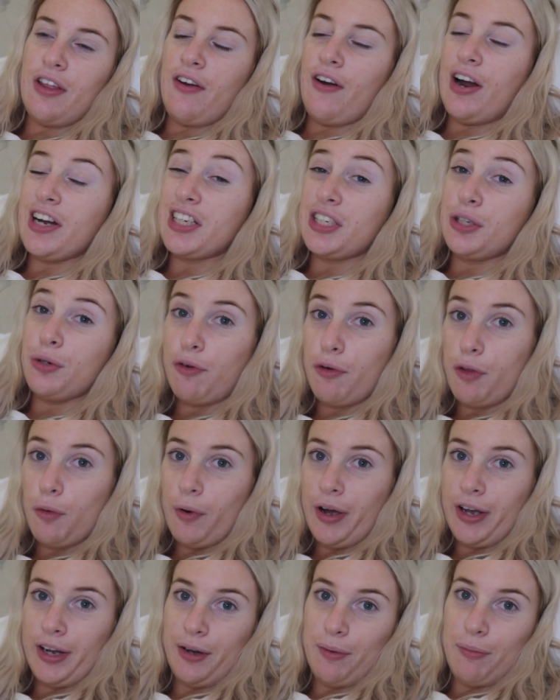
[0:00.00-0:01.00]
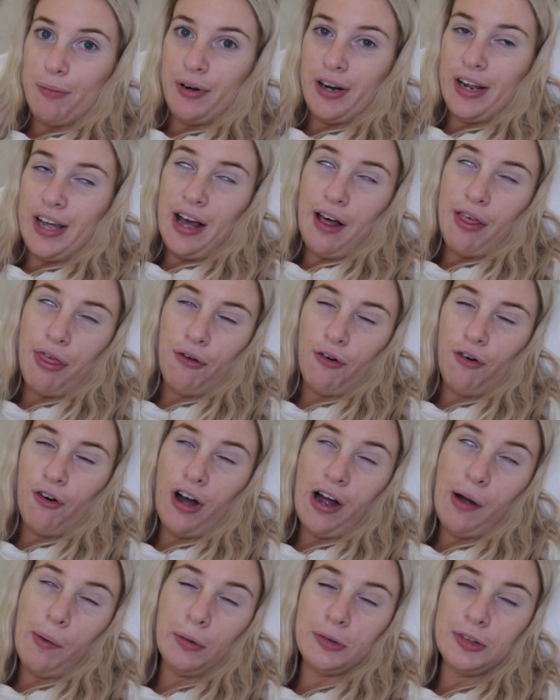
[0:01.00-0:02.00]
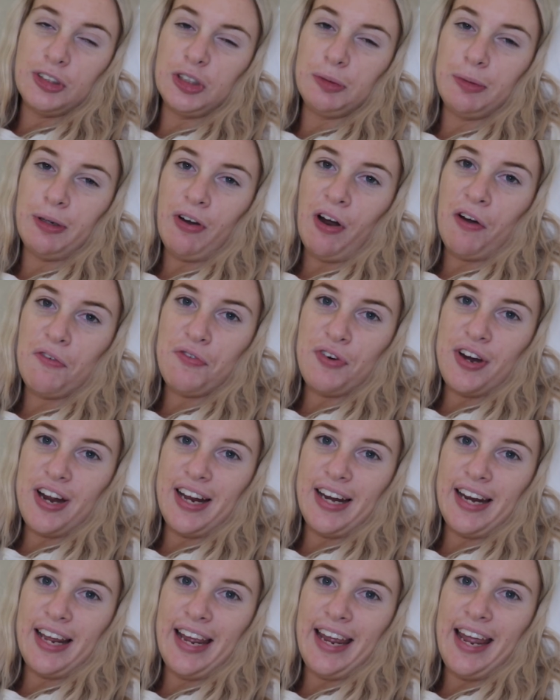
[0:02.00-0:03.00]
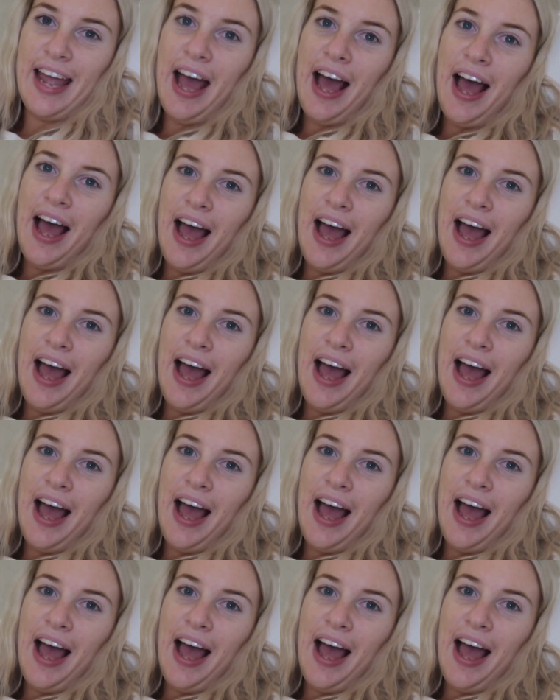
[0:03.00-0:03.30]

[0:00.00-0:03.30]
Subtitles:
are actually all from the White Company. I thought I wanted to be like really